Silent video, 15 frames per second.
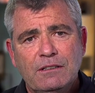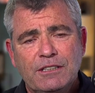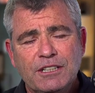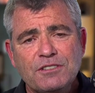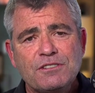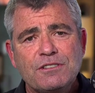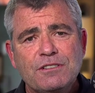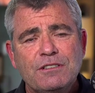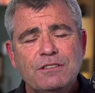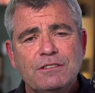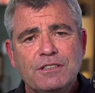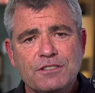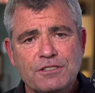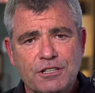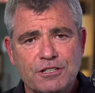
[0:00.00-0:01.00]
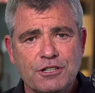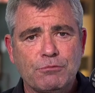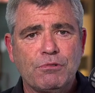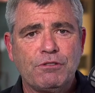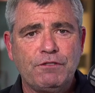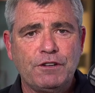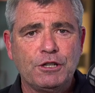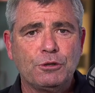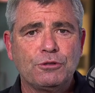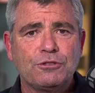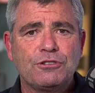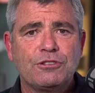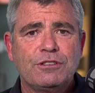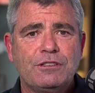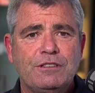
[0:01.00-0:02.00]
This decision
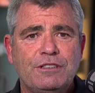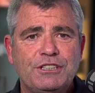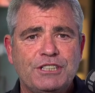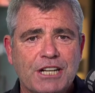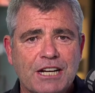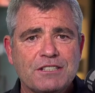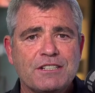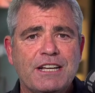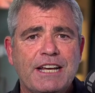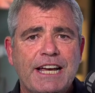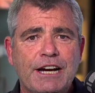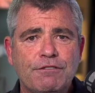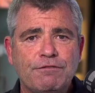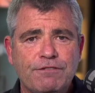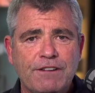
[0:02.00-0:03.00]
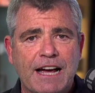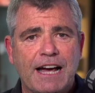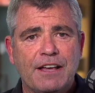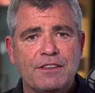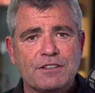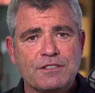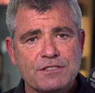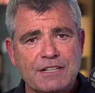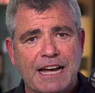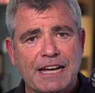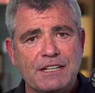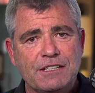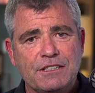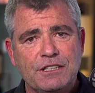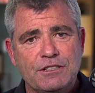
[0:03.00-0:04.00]
reveals just how far the
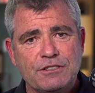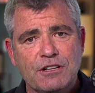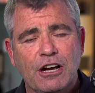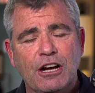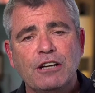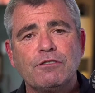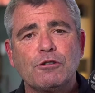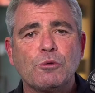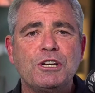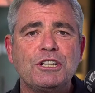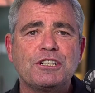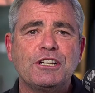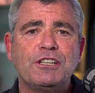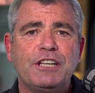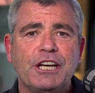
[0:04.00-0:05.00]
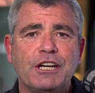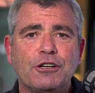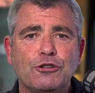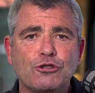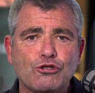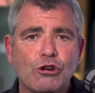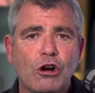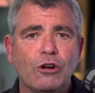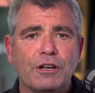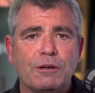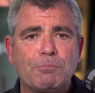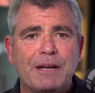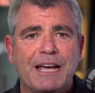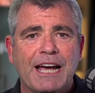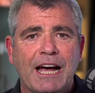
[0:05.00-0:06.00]
state is overreaching their control
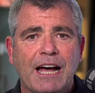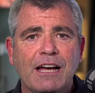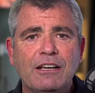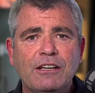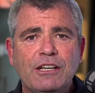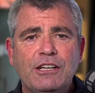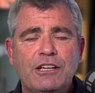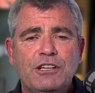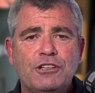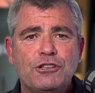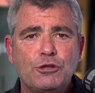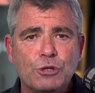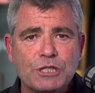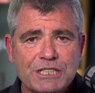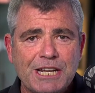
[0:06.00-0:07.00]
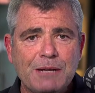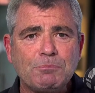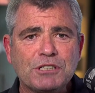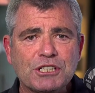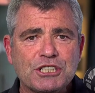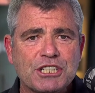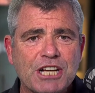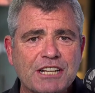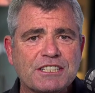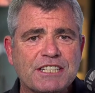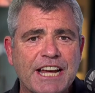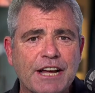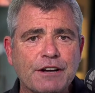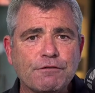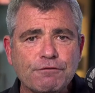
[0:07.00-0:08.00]
and power to attempt to shut
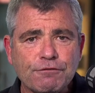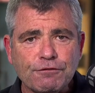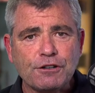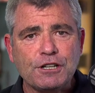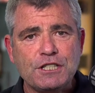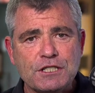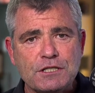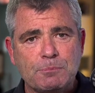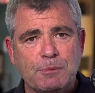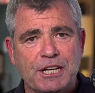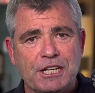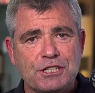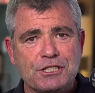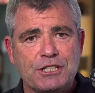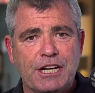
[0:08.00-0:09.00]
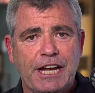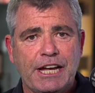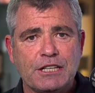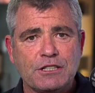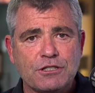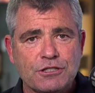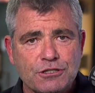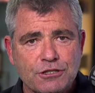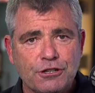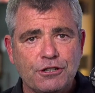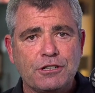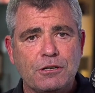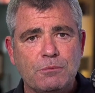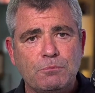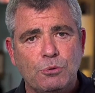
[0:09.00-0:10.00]
down free speech and
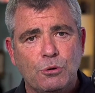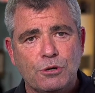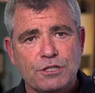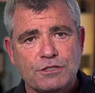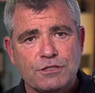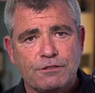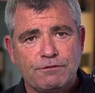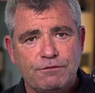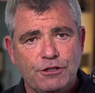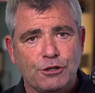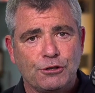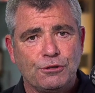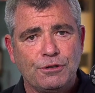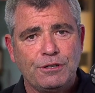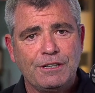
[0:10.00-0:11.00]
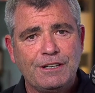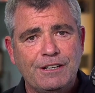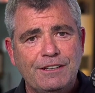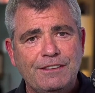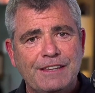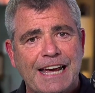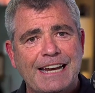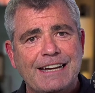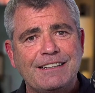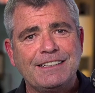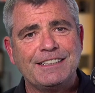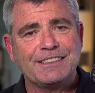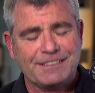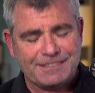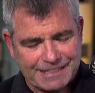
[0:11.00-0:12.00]
certain points of view that
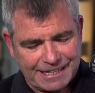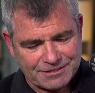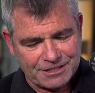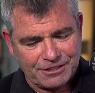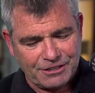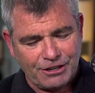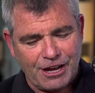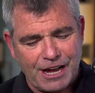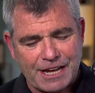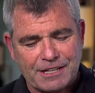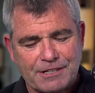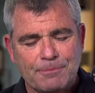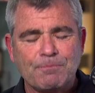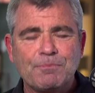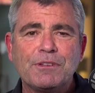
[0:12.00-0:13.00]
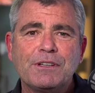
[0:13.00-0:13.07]
it doesn't like.